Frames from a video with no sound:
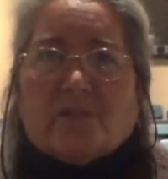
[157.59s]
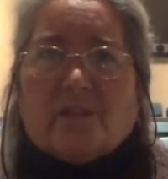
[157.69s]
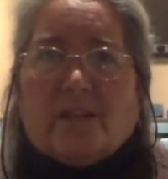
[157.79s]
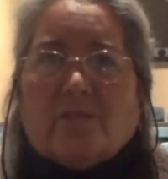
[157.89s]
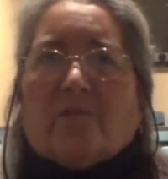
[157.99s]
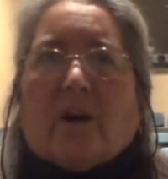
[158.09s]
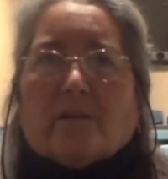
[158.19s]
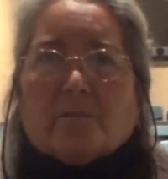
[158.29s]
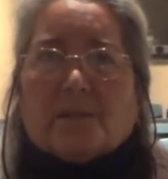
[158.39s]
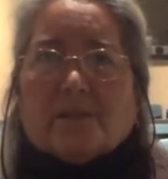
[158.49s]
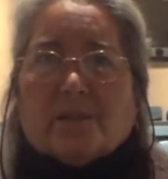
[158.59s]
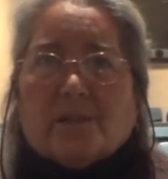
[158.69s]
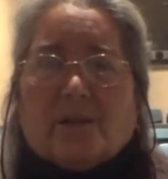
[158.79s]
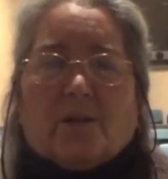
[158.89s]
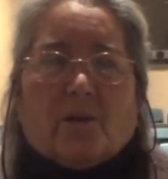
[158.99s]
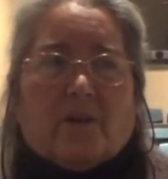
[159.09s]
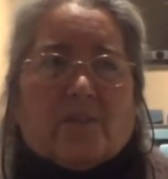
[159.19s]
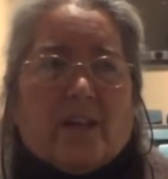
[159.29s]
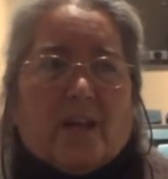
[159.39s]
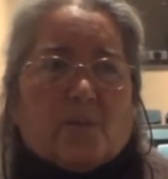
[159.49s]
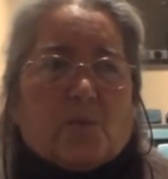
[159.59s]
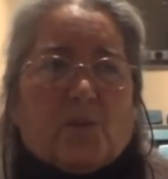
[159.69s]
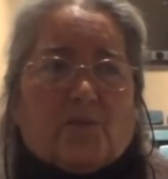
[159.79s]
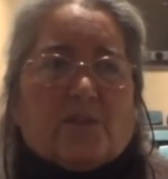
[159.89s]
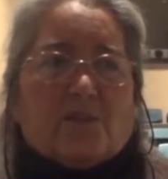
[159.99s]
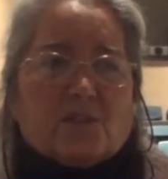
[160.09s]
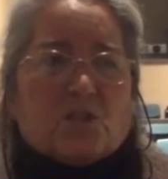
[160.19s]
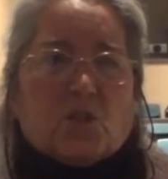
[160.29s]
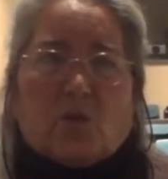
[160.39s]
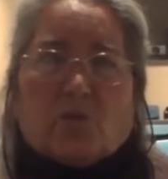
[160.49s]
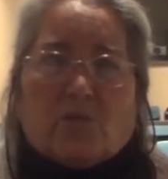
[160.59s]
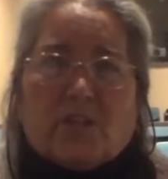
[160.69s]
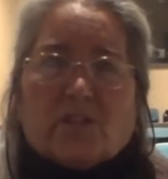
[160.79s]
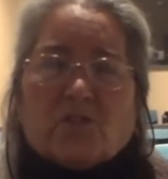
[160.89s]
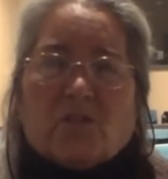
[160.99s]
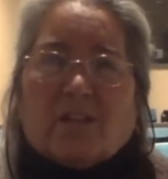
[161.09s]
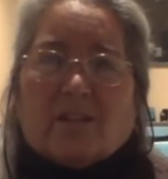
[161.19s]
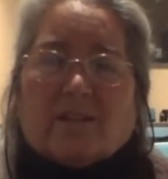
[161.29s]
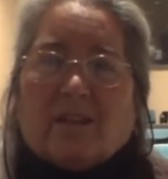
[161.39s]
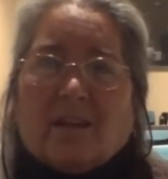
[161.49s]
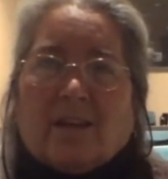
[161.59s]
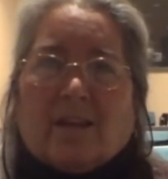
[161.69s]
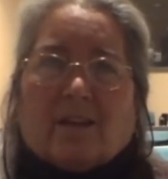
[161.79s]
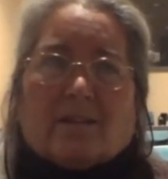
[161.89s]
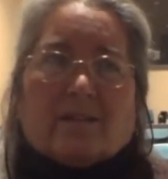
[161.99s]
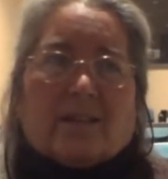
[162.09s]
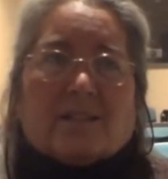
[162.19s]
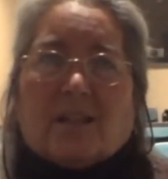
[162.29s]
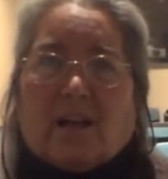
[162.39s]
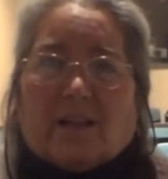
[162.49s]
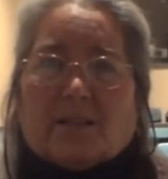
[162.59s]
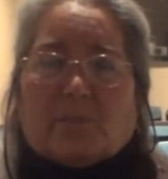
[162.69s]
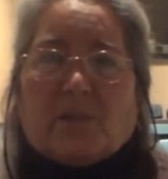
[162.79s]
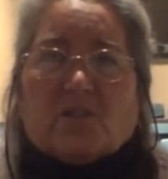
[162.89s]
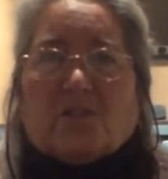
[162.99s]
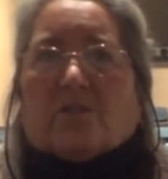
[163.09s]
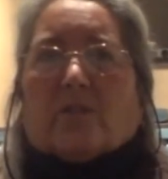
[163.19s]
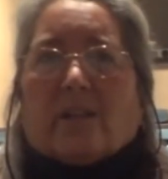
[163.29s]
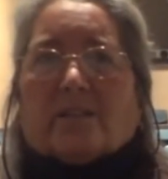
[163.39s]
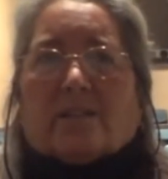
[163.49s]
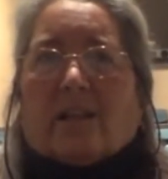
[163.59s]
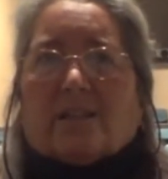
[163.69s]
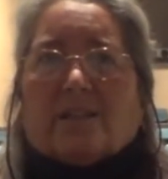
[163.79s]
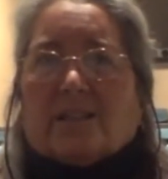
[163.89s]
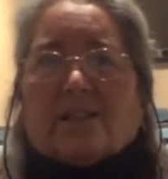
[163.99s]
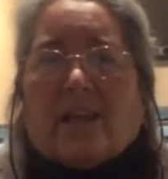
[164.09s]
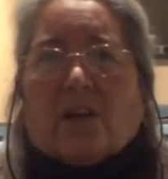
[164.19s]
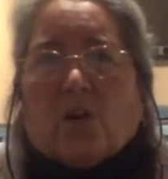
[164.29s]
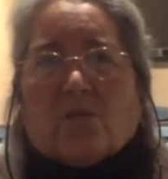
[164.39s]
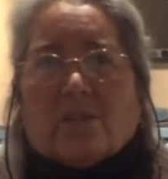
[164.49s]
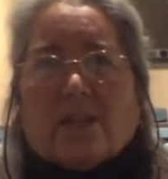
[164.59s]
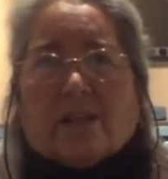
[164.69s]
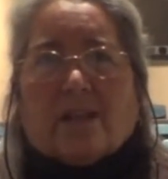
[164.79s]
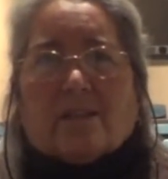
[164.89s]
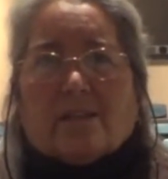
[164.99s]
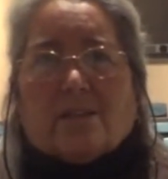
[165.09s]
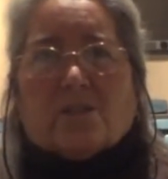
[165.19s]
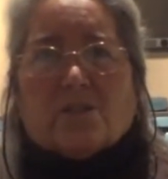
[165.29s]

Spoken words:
the environment. If an animal fills its own niche, then exotic species are less likely to take over that kind of